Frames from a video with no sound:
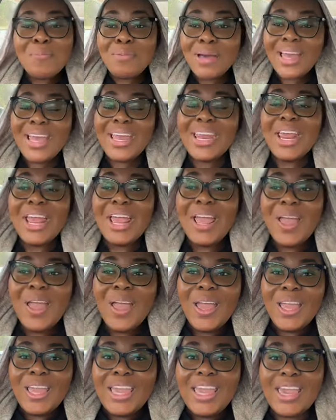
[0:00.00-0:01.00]
But
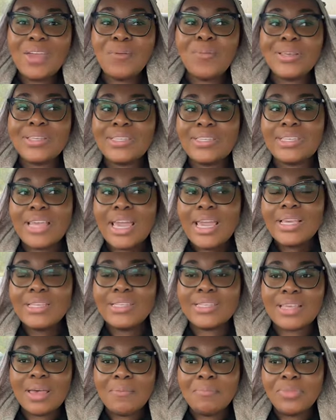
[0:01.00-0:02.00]
he was
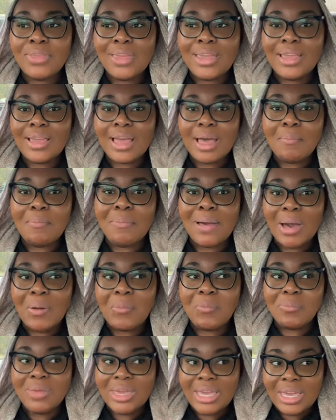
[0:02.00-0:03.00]
saying something
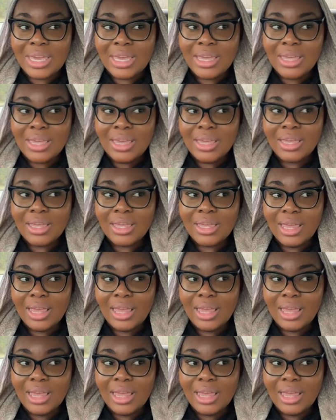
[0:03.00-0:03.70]
about me